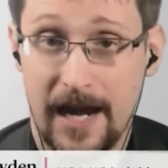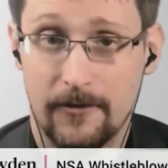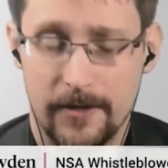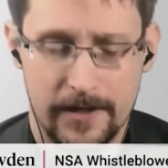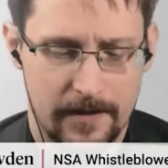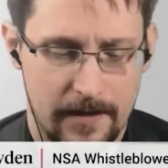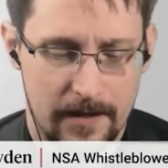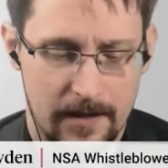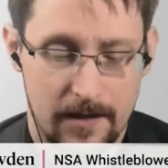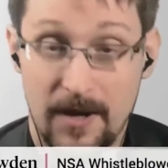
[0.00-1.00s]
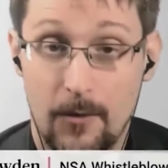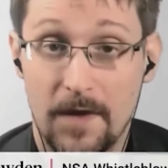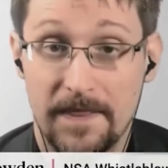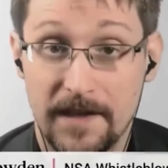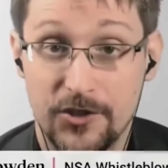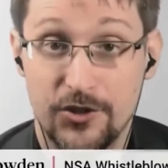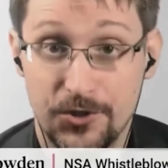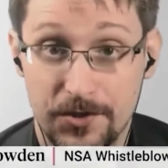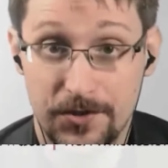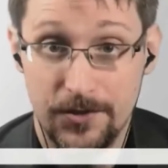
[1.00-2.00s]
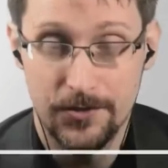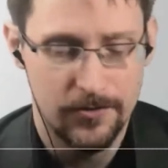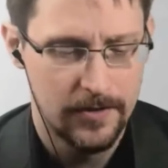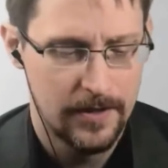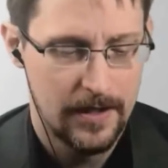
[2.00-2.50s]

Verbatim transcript: caring about what they should do.